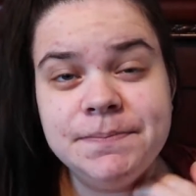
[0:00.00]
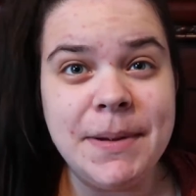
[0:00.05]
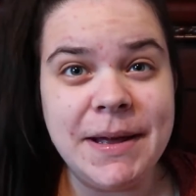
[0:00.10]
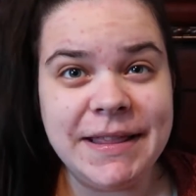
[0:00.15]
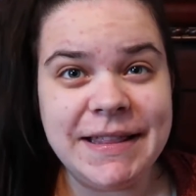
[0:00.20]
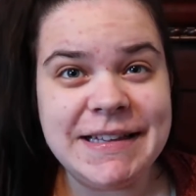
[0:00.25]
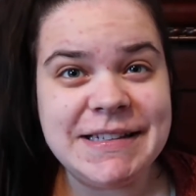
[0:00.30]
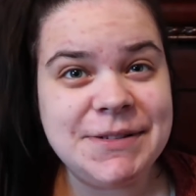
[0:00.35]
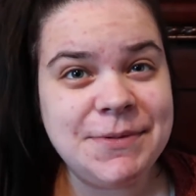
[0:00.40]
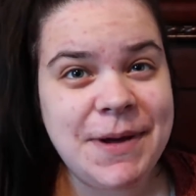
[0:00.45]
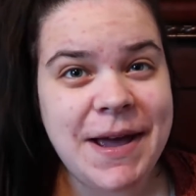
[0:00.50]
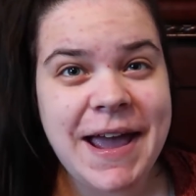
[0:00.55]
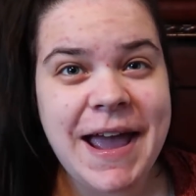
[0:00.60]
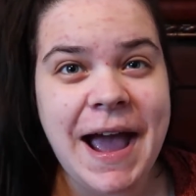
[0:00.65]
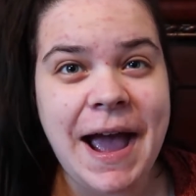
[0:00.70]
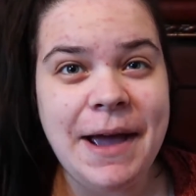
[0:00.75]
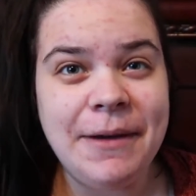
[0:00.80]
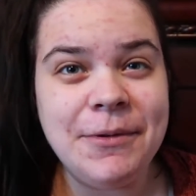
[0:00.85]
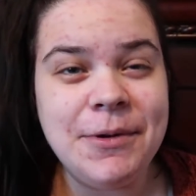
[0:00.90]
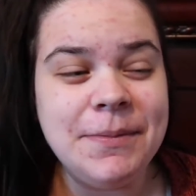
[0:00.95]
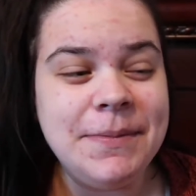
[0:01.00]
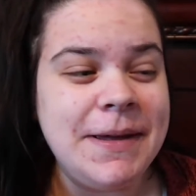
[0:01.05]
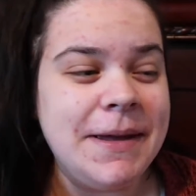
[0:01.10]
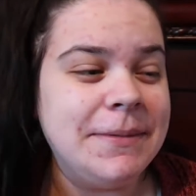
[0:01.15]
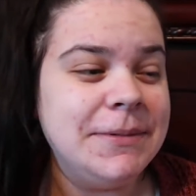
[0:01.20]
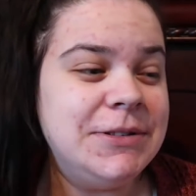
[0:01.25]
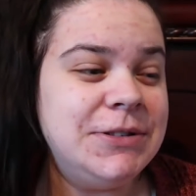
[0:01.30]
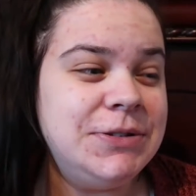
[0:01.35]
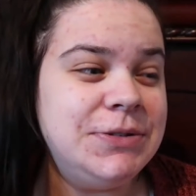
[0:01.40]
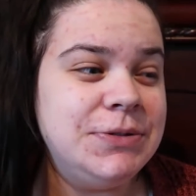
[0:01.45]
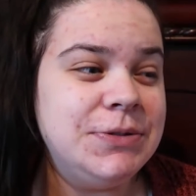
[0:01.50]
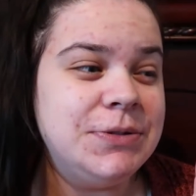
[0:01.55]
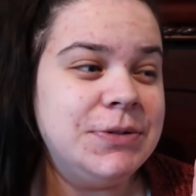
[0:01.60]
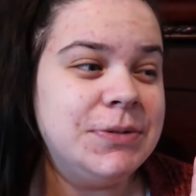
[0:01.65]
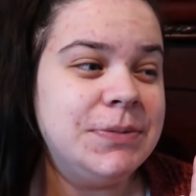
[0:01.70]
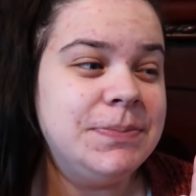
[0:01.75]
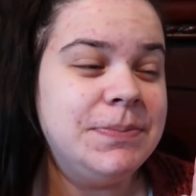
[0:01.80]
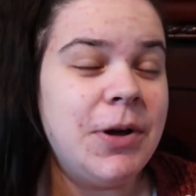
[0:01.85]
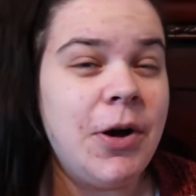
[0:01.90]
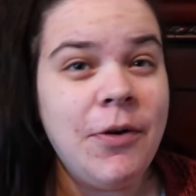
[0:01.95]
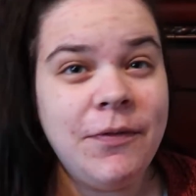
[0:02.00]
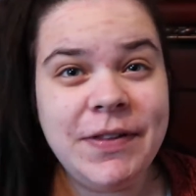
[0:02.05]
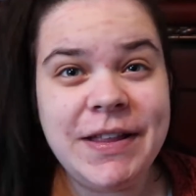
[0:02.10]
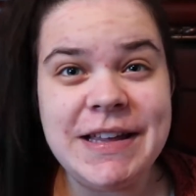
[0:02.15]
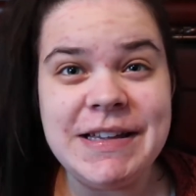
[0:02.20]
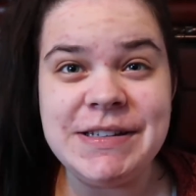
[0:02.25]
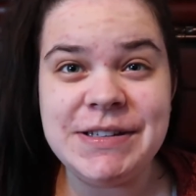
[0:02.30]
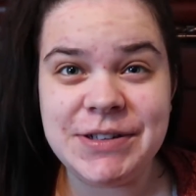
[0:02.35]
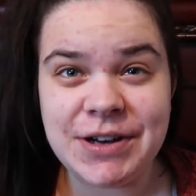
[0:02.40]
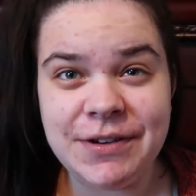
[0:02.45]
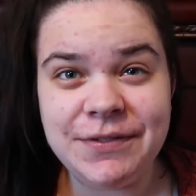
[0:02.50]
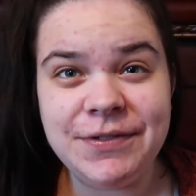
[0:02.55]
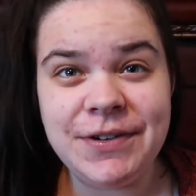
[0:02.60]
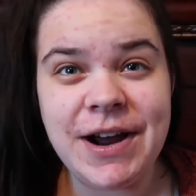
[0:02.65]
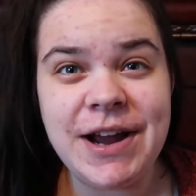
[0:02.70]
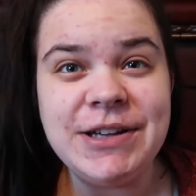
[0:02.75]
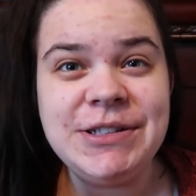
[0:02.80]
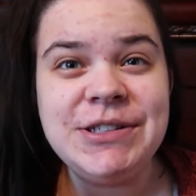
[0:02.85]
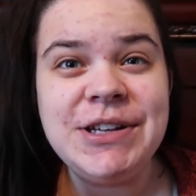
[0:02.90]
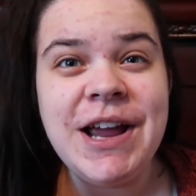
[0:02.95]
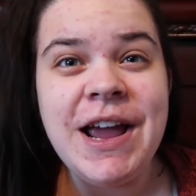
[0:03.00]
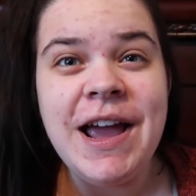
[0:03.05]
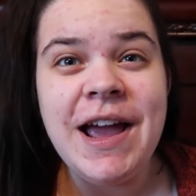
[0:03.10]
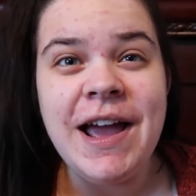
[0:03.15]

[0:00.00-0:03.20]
But this way I will be able to hopefully start fresh